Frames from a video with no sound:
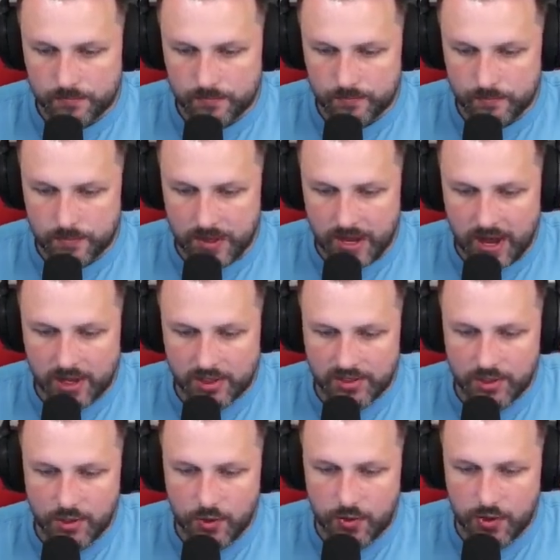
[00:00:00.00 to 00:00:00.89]
Yeah, I
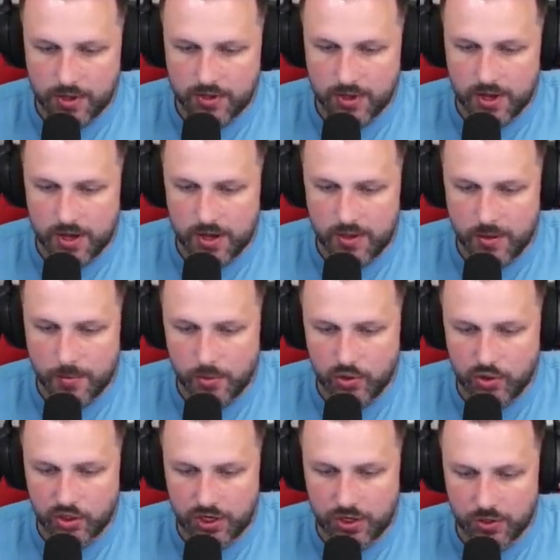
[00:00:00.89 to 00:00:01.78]
still think the
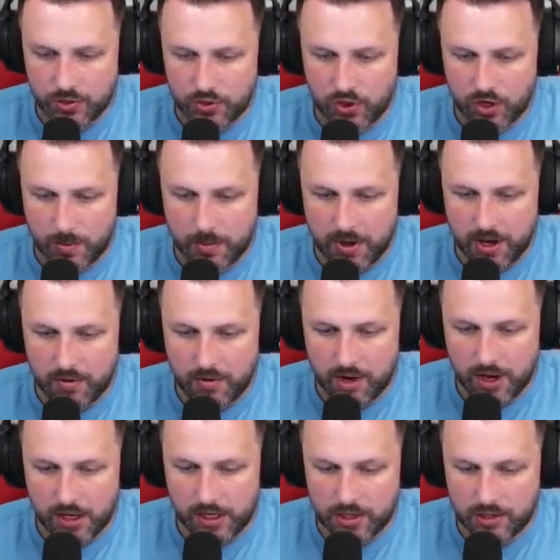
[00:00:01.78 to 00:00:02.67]
Buzzkill's going to be a
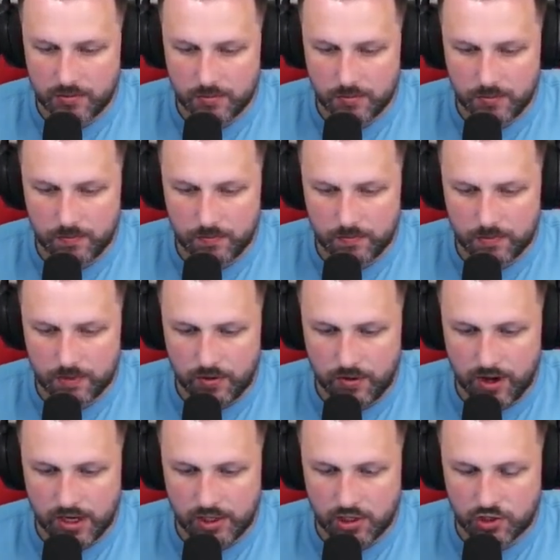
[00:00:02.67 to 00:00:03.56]
really